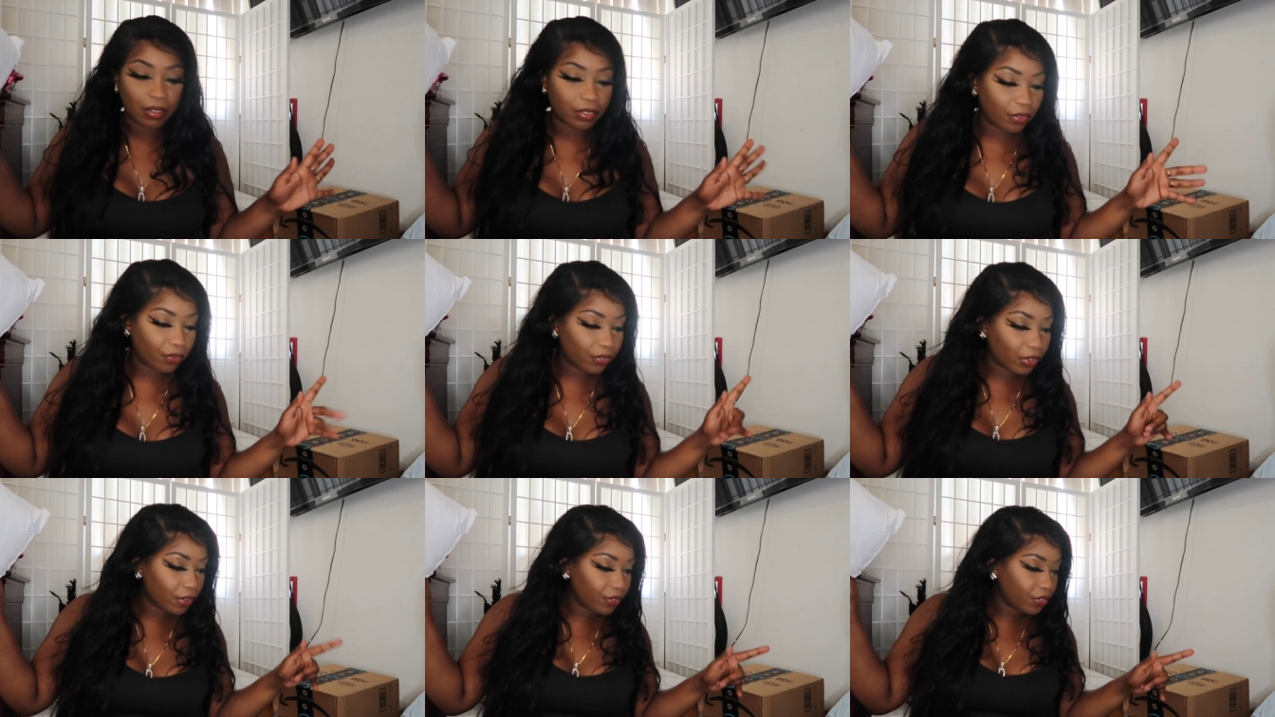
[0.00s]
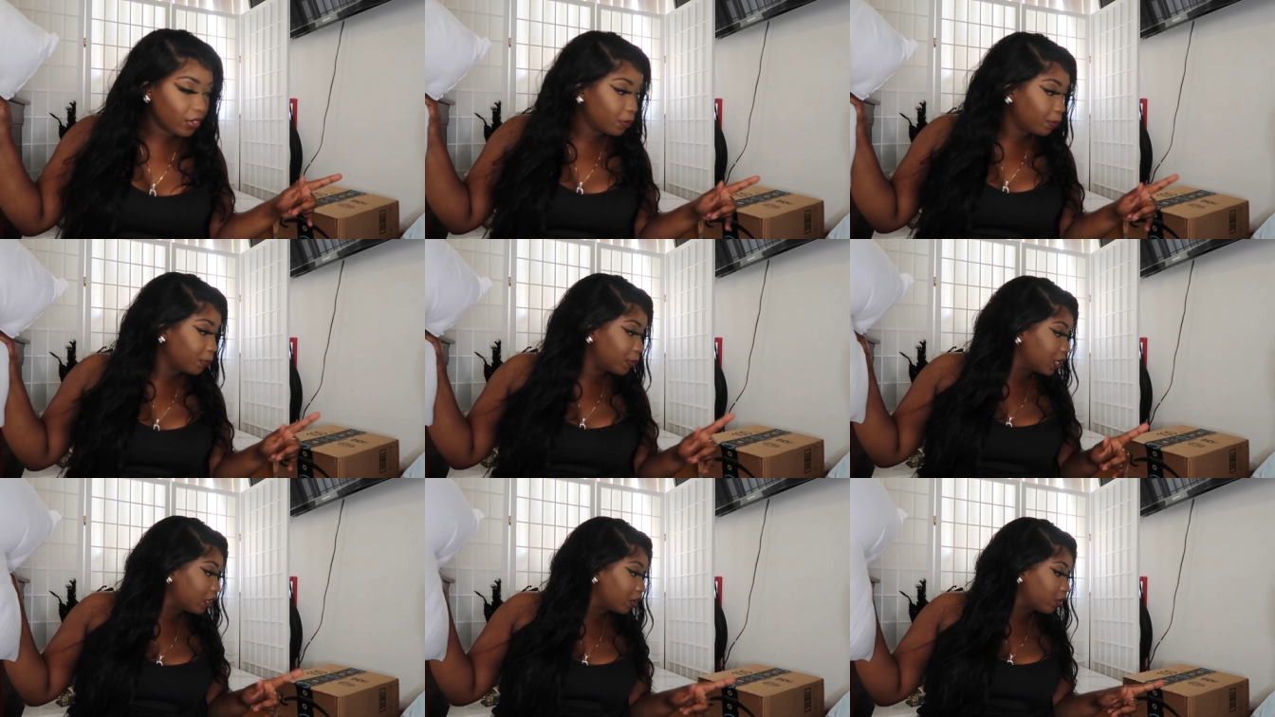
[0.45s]
The fluffy
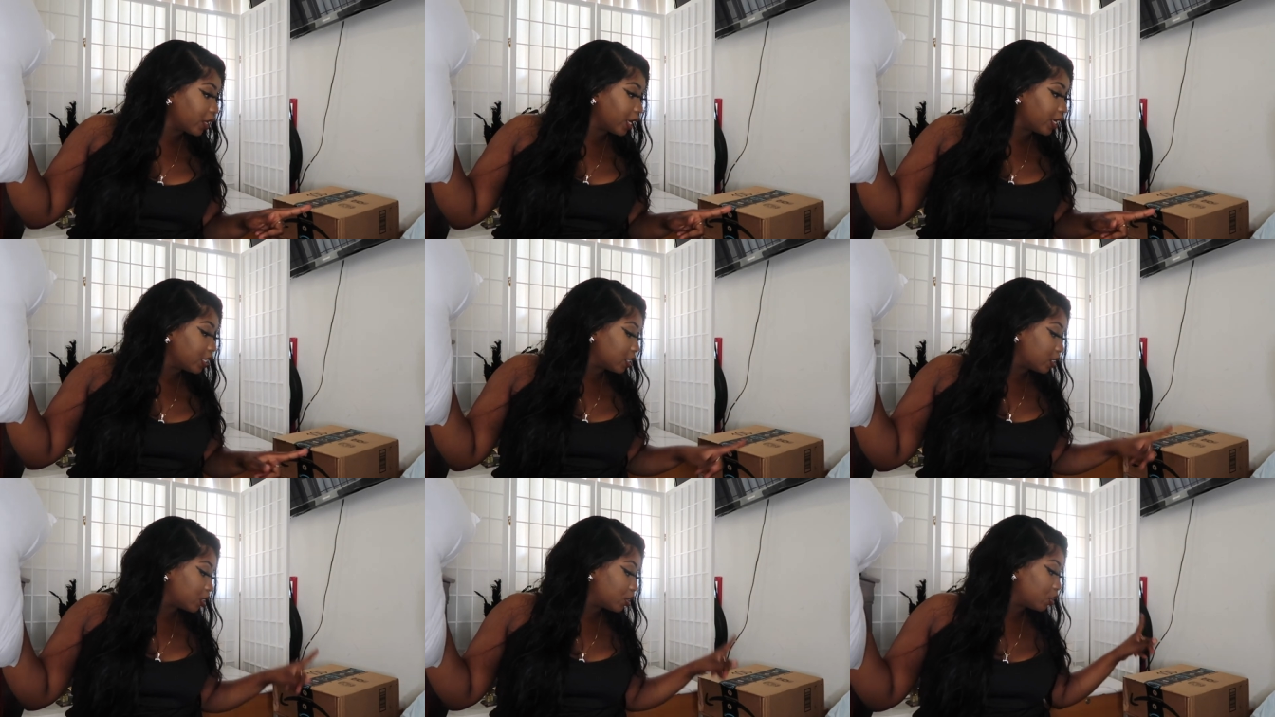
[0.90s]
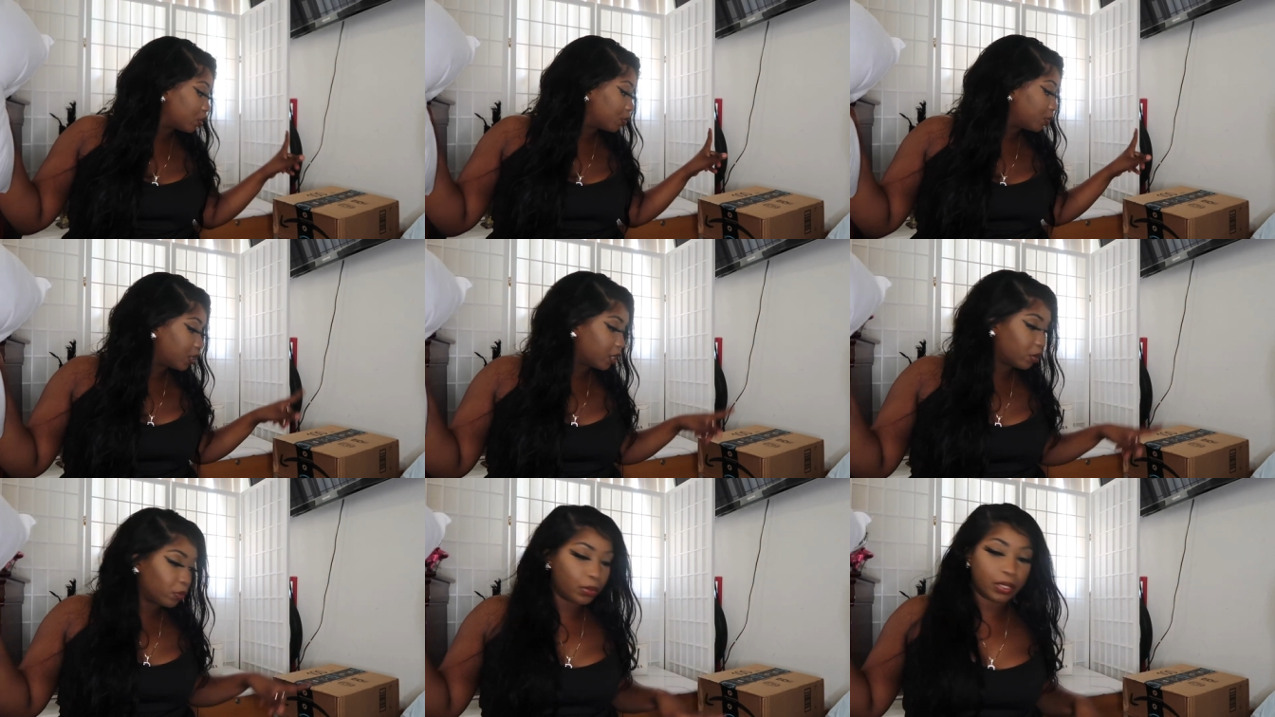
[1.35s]
pillowcases should
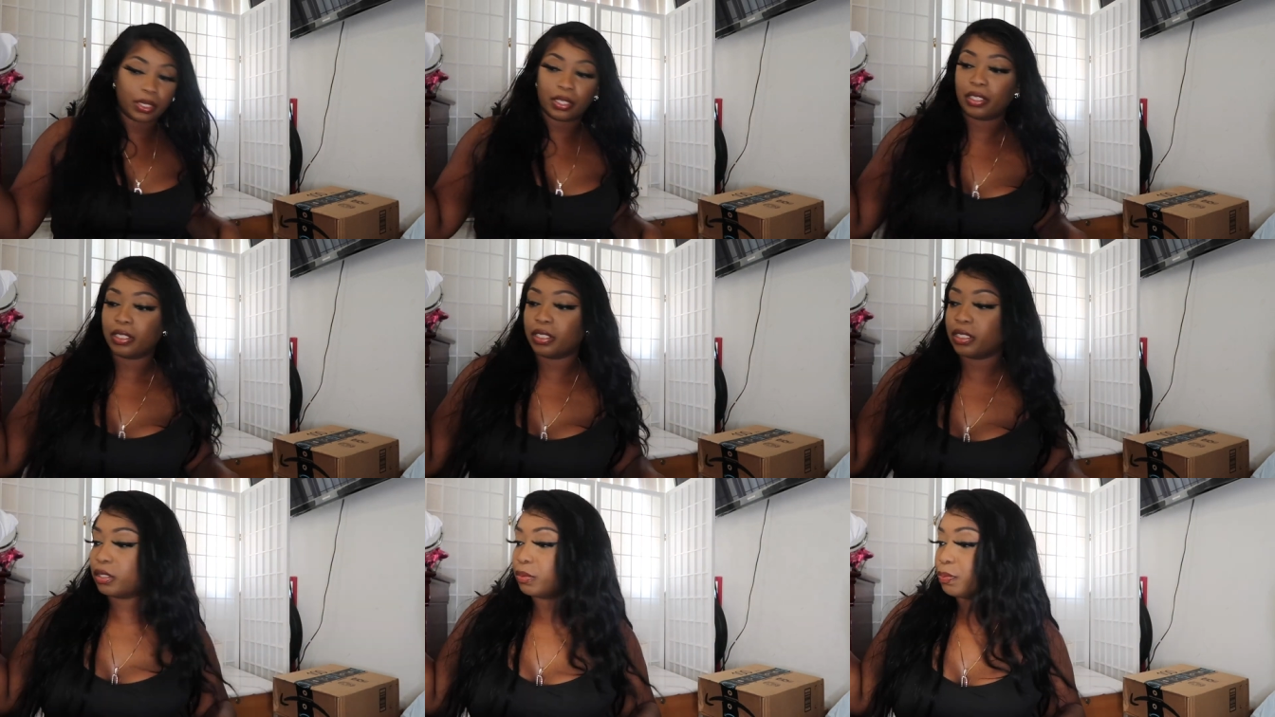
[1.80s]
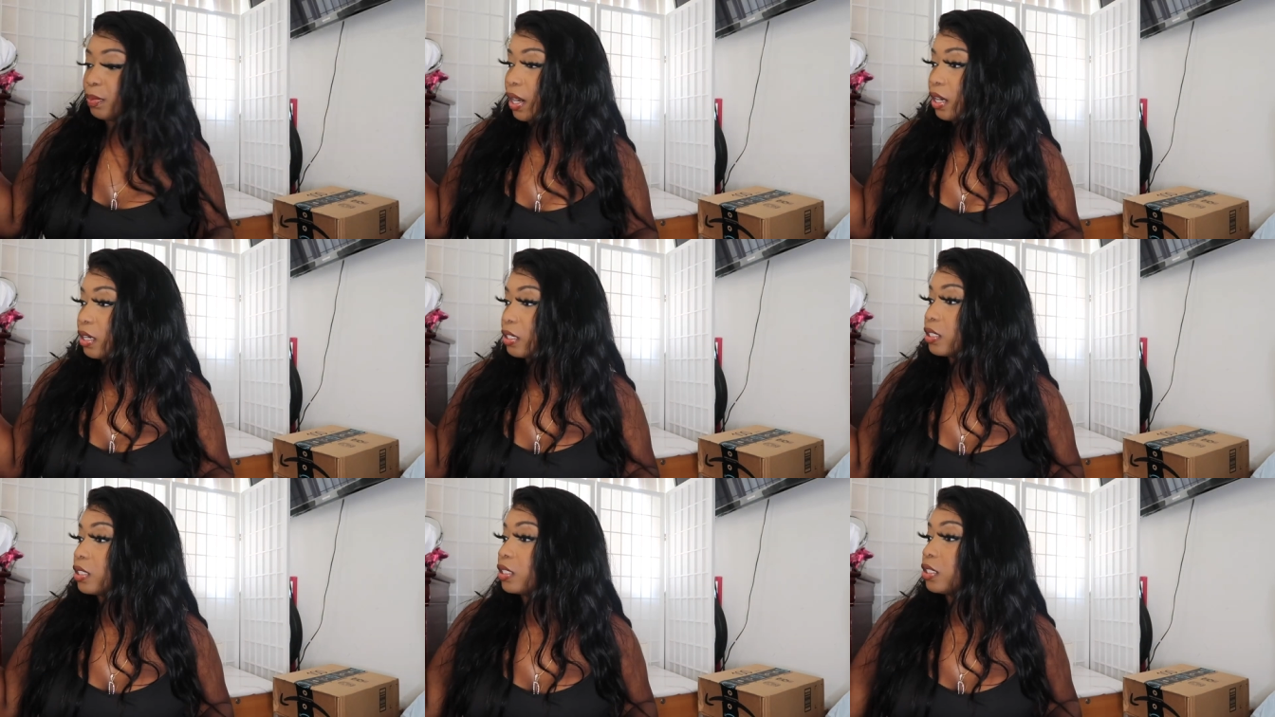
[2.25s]
be in one of these
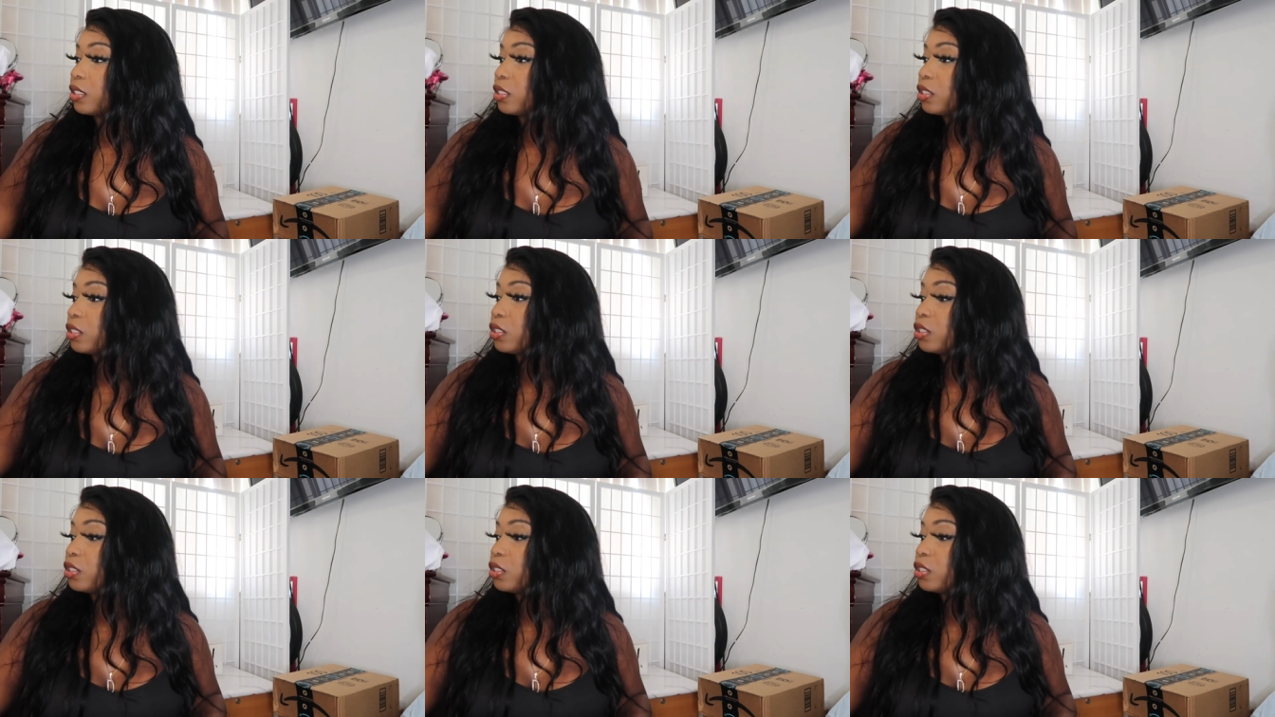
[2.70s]
boxes